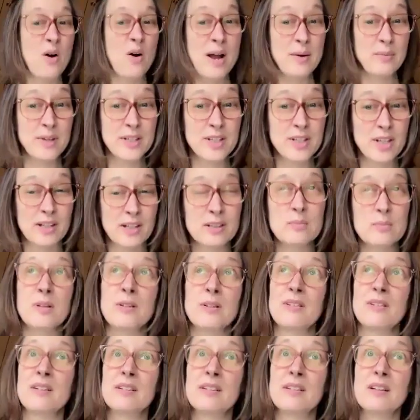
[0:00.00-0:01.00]
Oh, and we talked
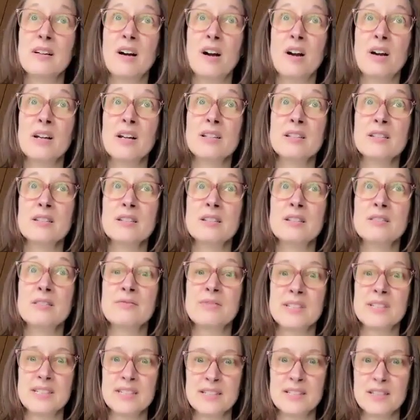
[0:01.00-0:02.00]
about
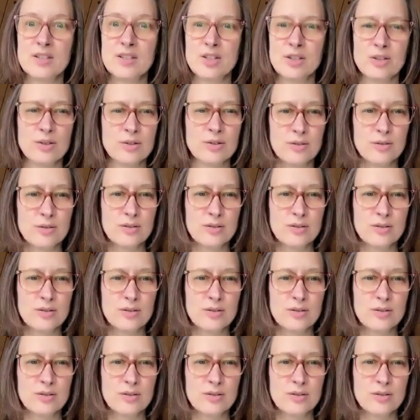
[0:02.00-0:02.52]
RSV too.